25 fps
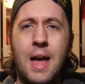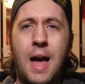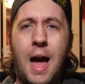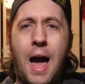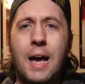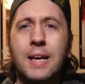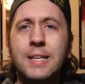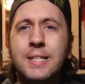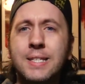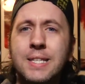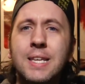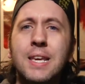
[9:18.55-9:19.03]

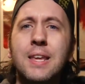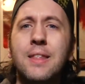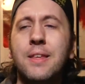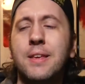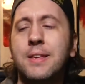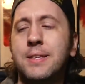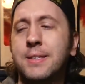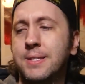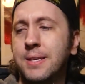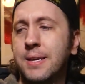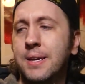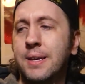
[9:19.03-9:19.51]
I see
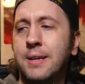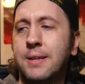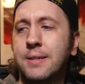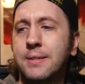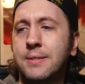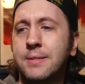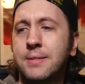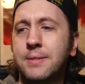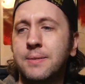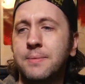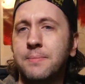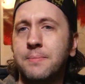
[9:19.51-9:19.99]
these
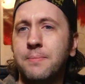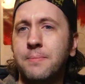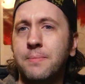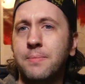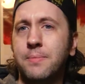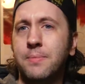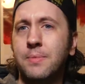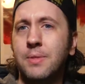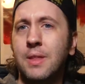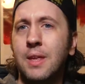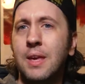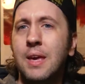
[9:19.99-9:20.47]
things
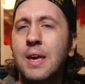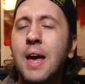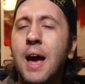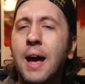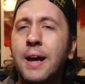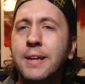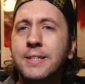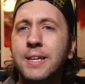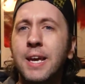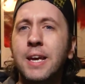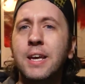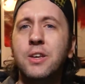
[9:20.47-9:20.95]
and
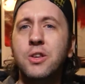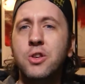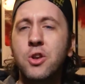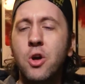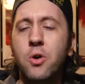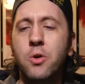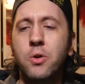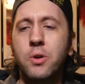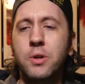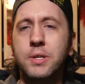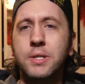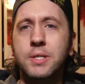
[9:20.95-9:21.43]
I take
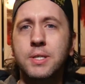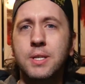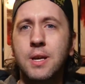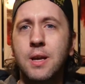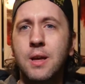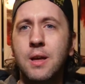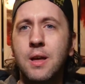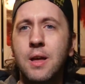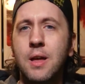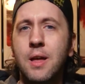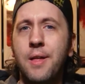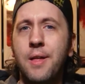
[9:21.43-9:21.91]
notice
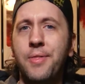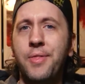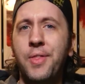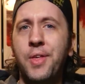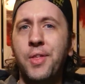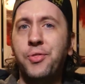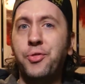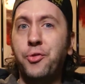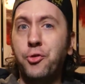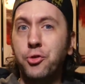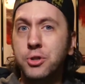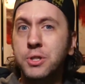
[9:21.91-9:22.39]

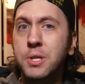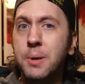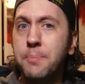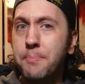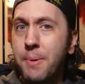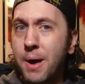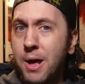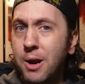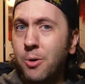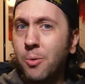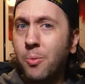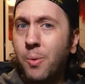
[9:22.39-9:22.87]
that there's a
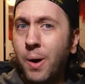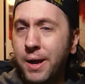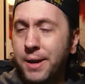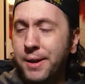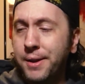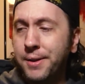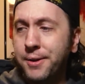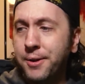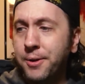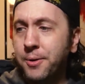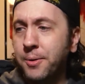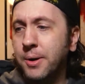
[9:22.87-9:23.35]
better way
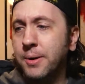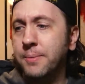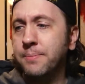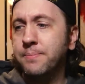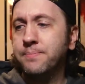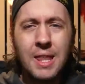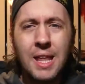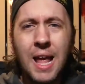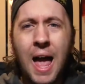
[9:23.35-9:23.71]
to do it.